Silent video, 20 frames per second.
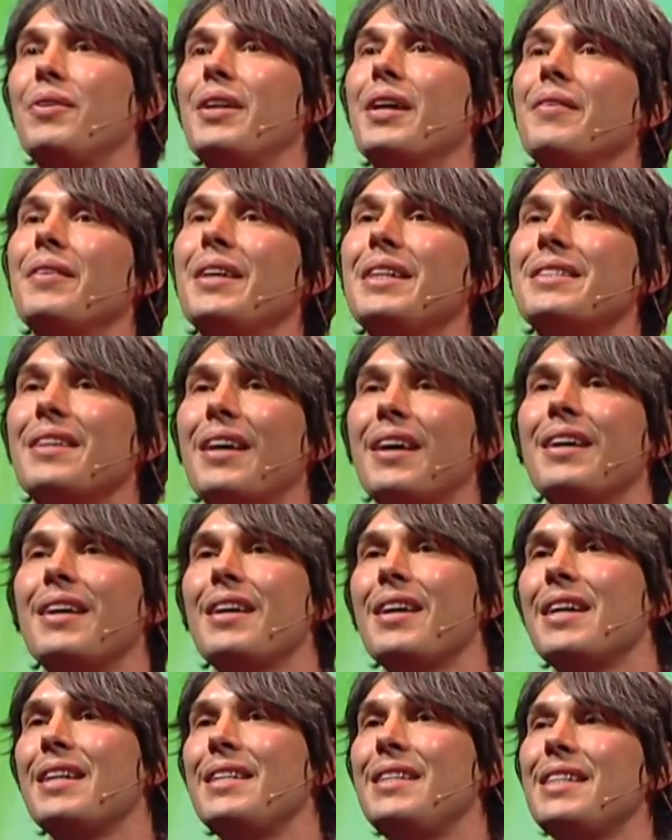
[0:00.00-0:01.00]
We don't need to
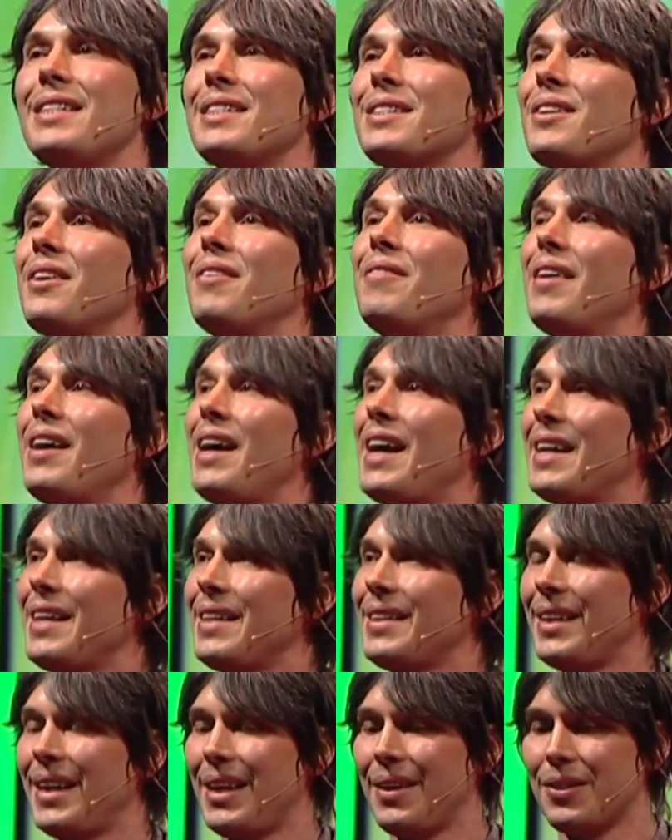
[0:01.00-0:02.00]
discover
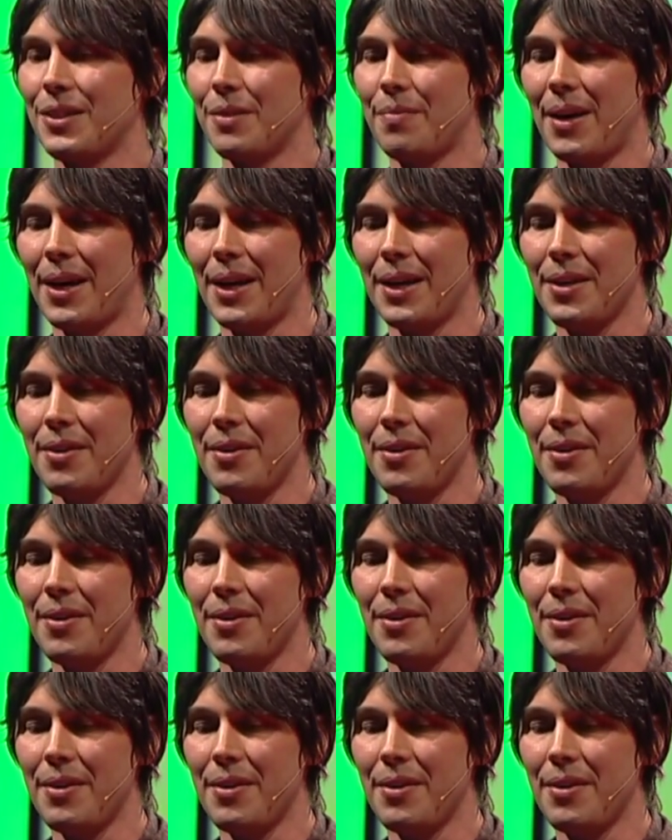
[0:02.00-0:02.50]
anything else about our